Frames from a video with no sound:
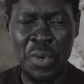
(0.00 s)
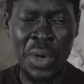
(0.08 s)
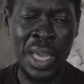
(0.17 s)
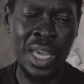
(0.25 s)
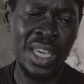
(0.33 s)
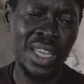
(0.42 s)

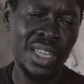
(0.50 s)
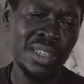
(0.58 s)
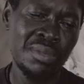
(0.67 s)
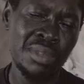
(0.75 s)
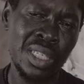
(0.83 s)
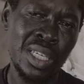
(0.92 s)
way.
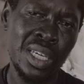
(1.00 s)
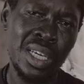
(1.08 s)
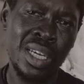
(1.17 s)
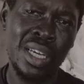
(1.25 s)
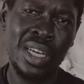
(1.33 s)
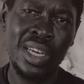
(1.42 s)

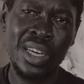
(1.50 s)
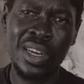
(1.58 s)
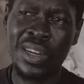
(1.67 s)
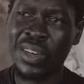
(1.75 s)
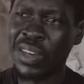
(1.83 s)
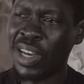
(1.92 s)
You
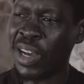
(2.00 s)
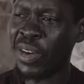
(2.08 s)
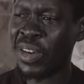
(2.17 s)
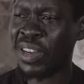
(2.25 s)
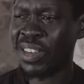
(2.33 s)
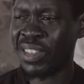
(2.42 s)
know,
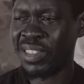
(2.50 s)
our